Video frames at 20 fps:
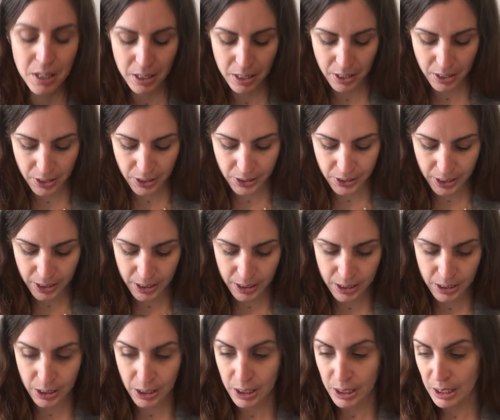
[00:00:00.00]
than
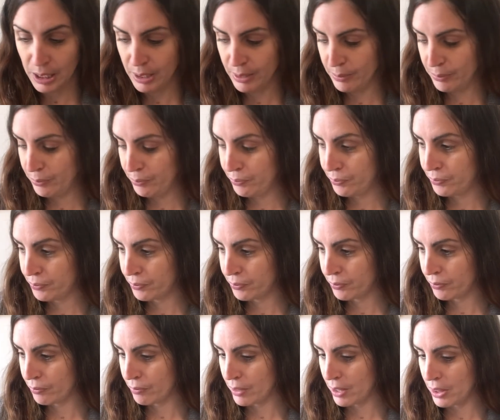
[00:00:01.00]

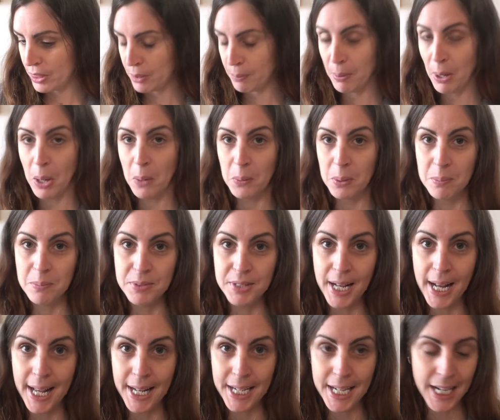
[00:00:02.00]
the poem
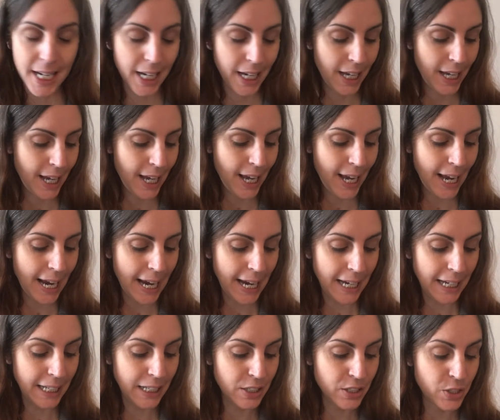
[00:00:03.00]
Daddy.
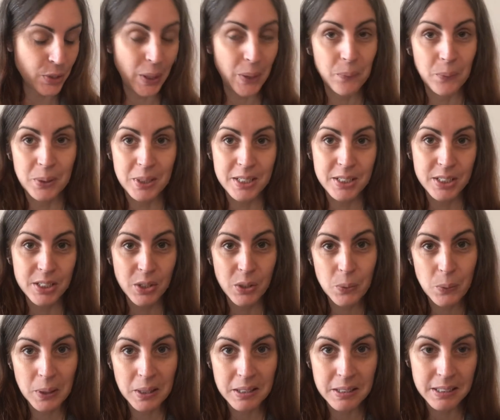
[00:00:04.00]
And so I wanted to
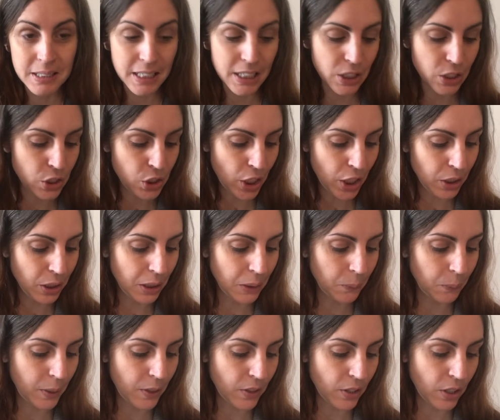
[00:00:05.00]
quickly share it
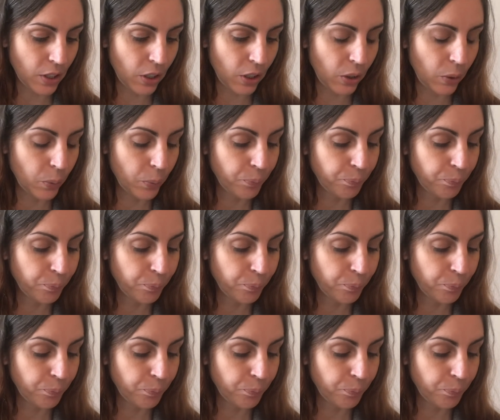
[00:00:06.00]
with you.